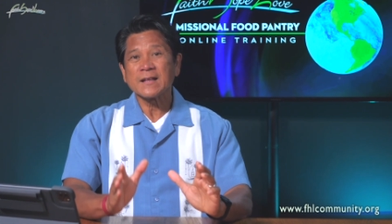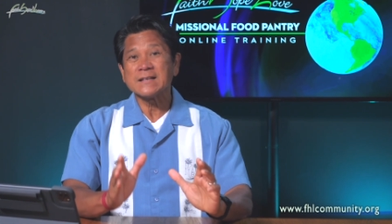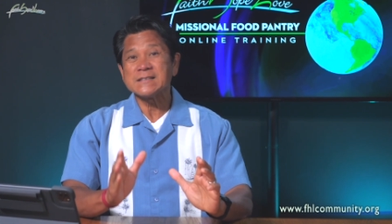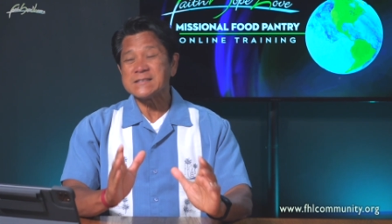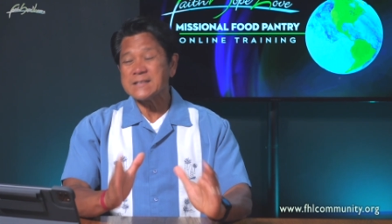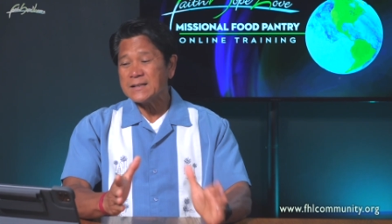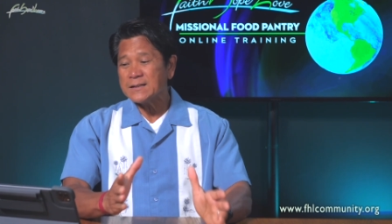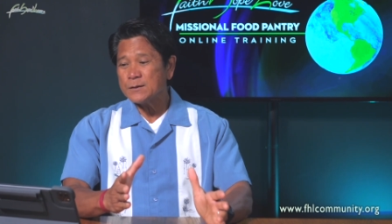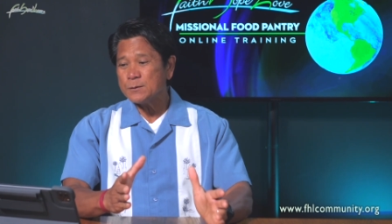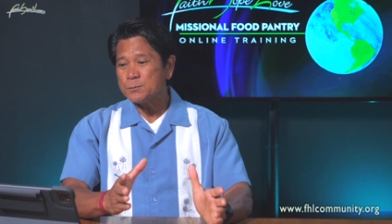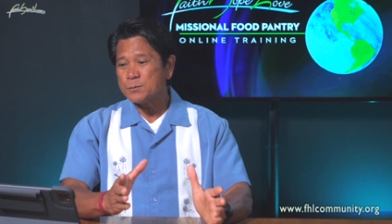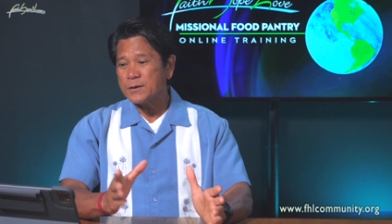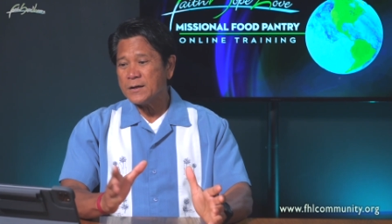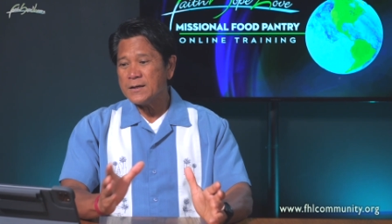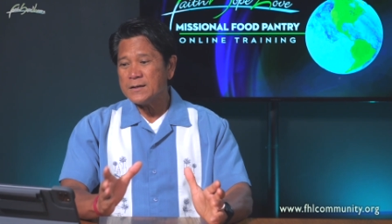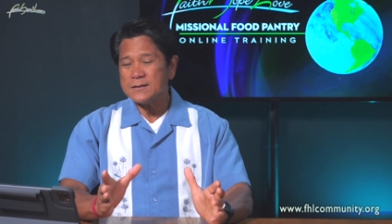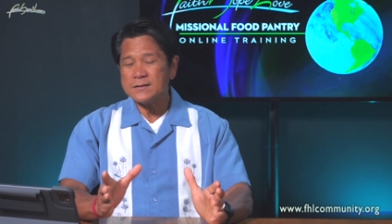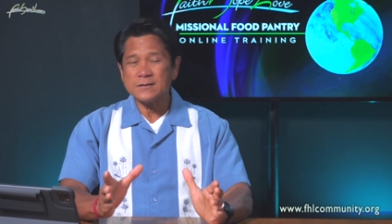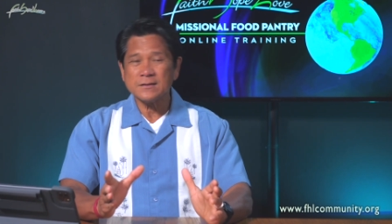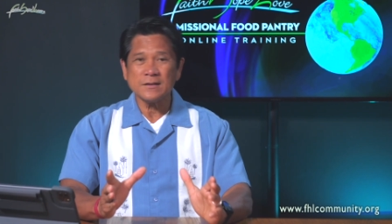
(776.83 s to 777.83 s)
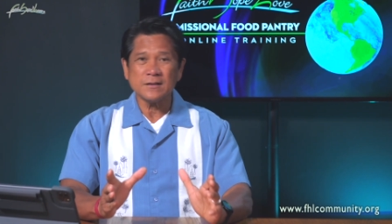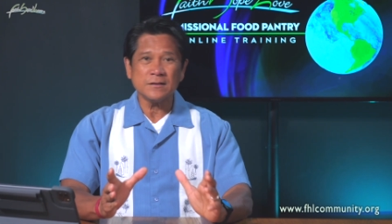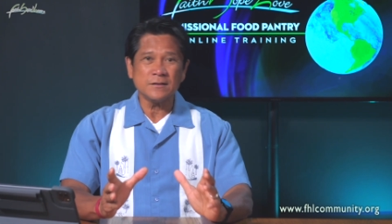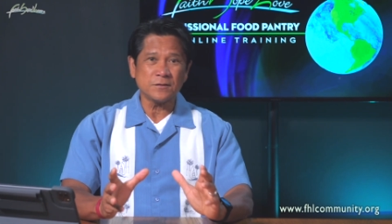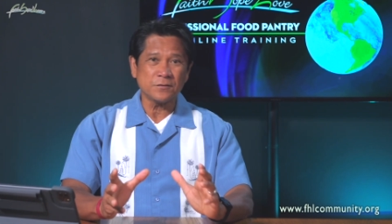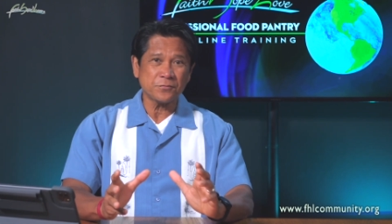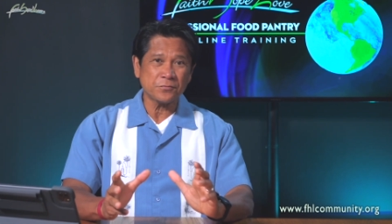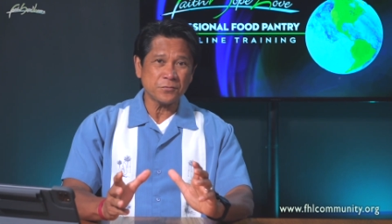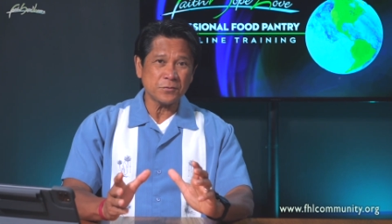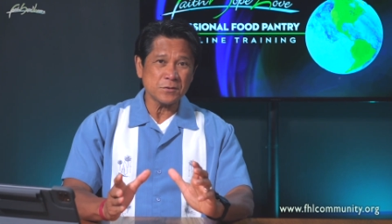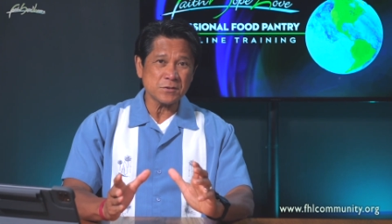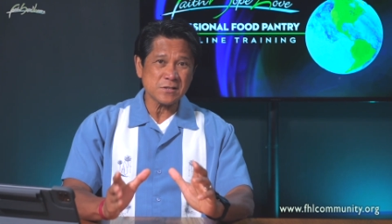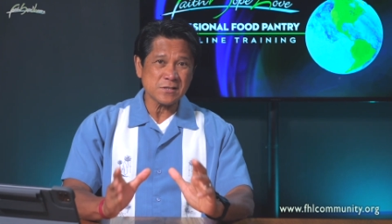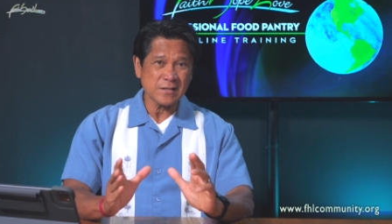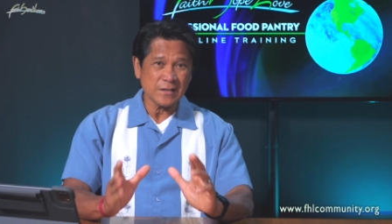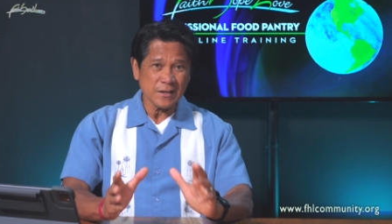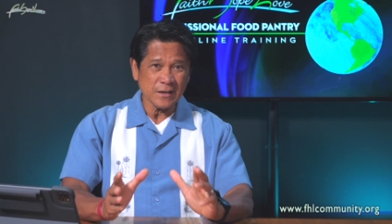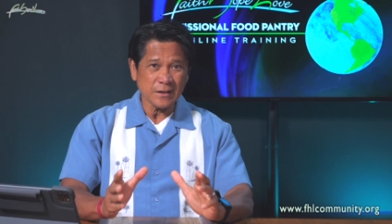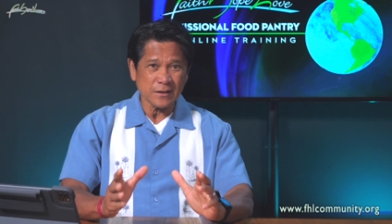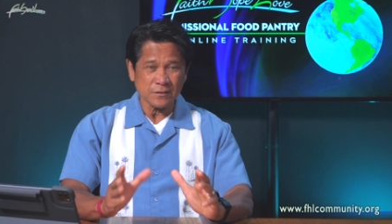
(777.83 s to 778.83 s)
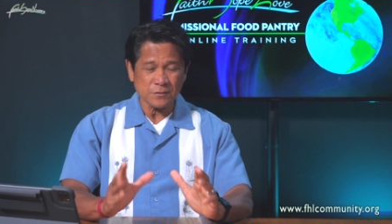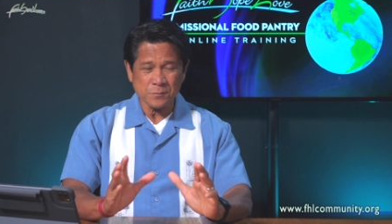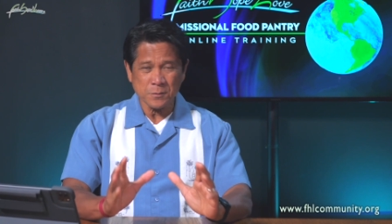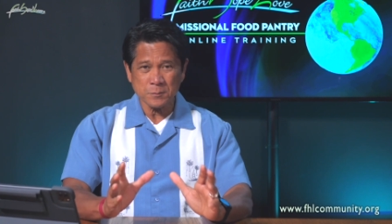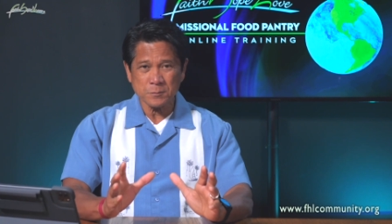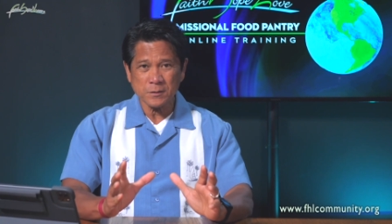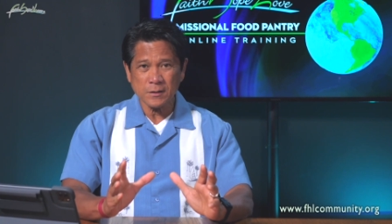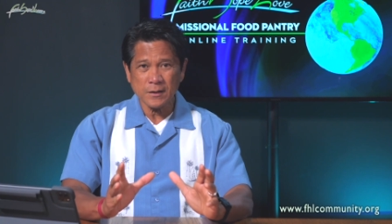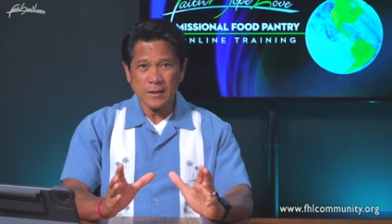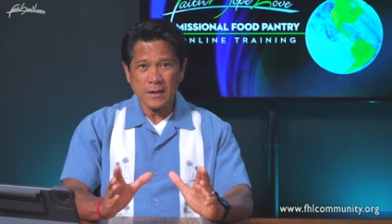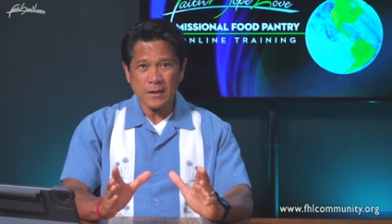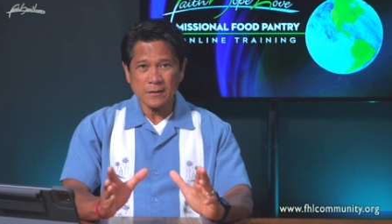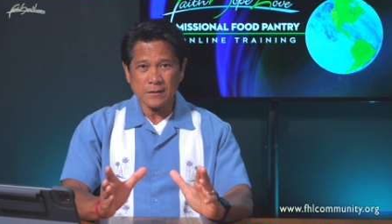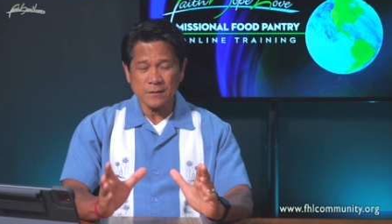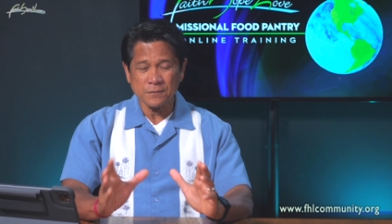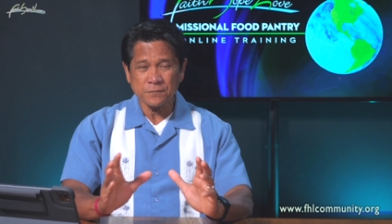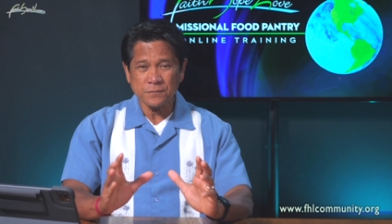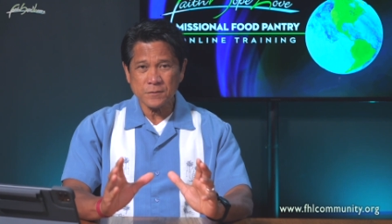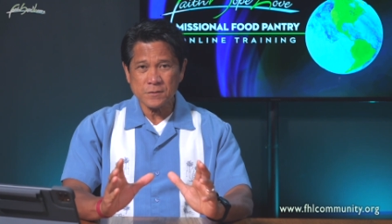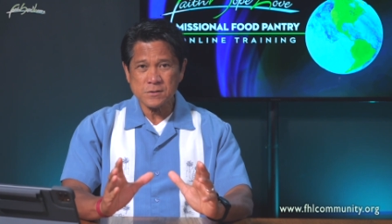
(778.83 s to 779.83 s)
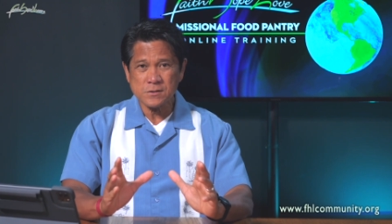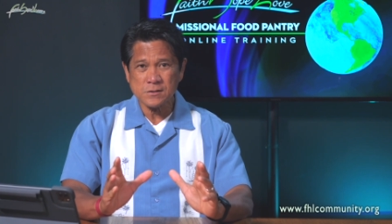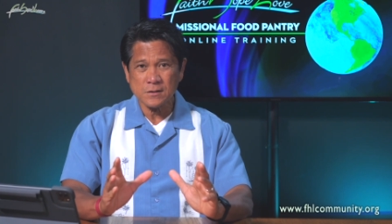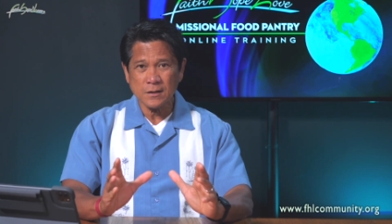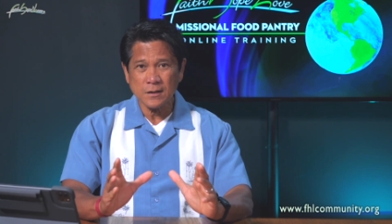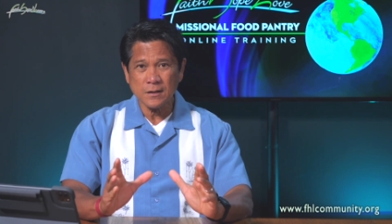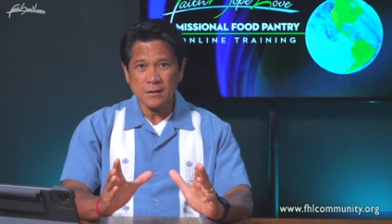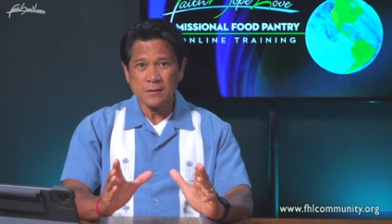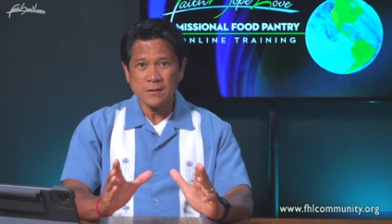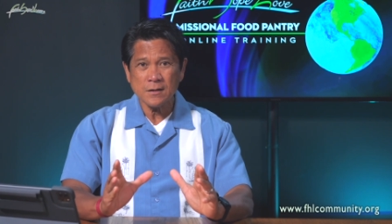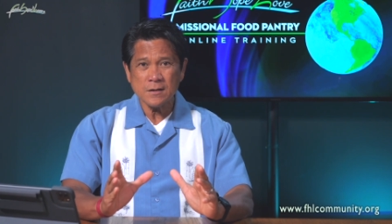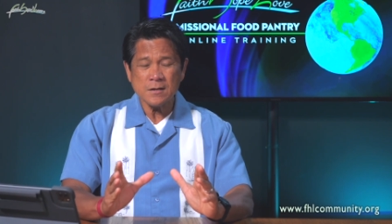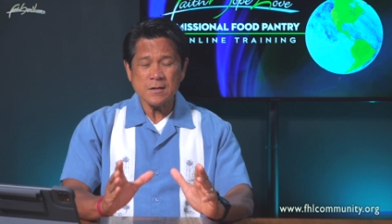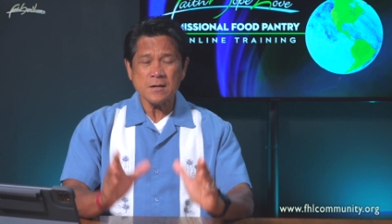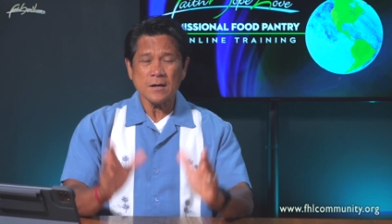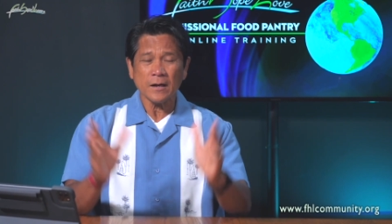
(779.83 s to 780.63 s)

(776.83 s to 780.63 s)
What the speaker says: celebrated their first king. Remember that? The first king?